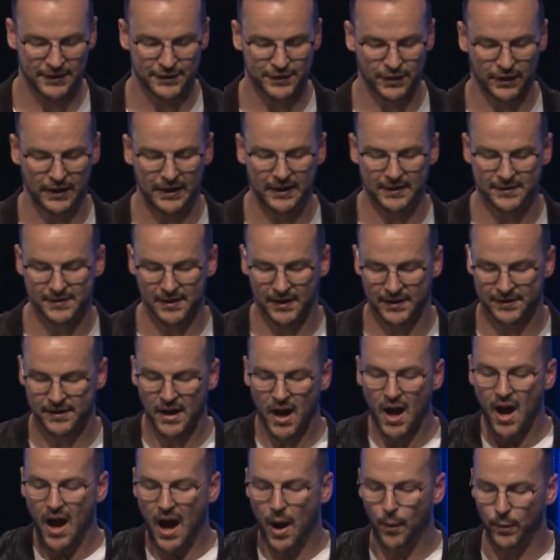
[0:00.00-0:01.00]
And so he says,
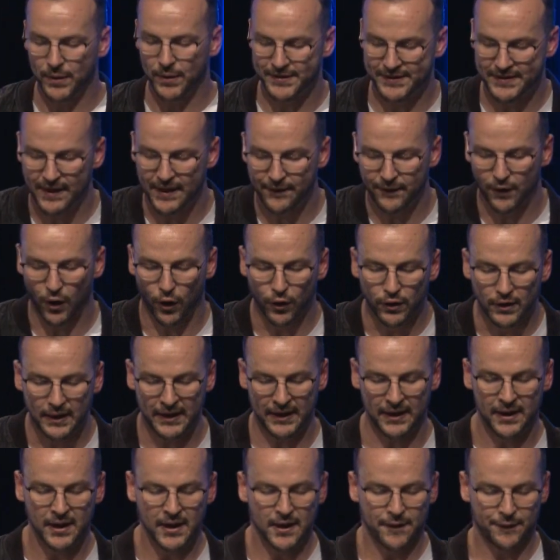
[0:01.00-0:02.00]
I was sent
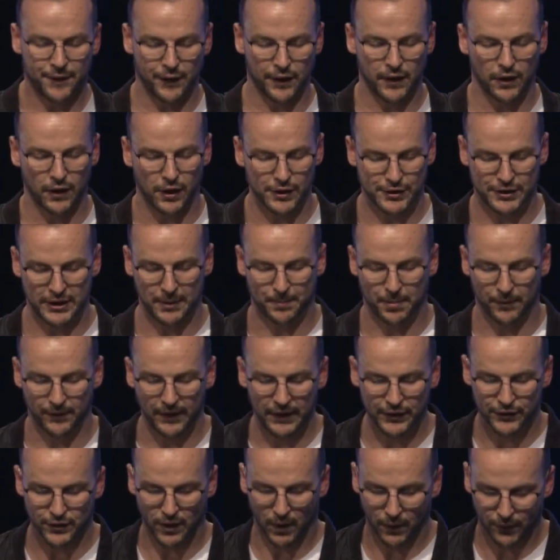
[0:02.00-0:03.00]
only for the lost sheep of
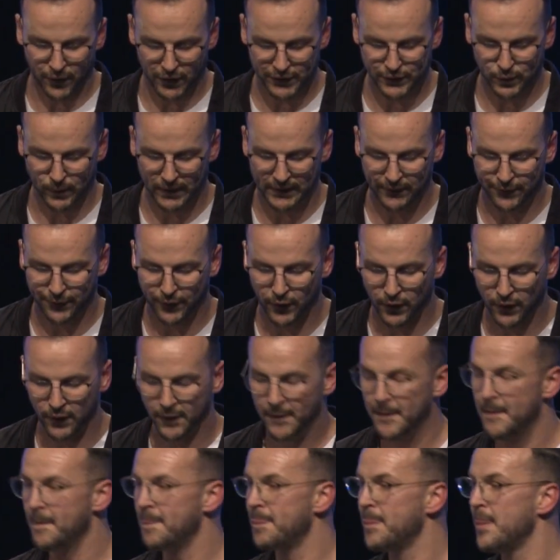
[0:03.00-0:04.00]
Israel, verse 24.